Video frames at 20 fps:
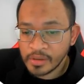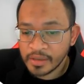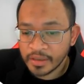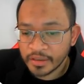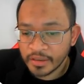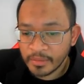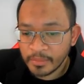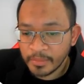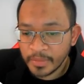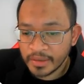
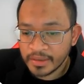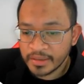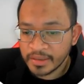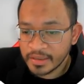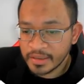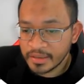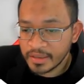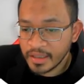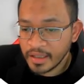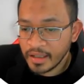database
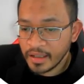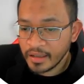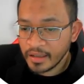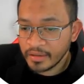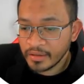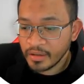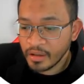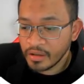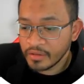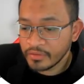
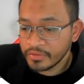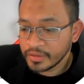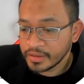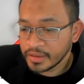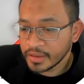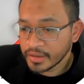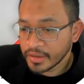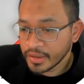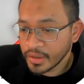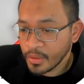design
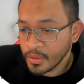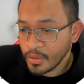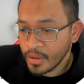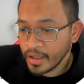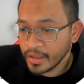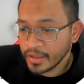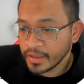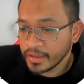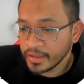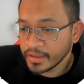often require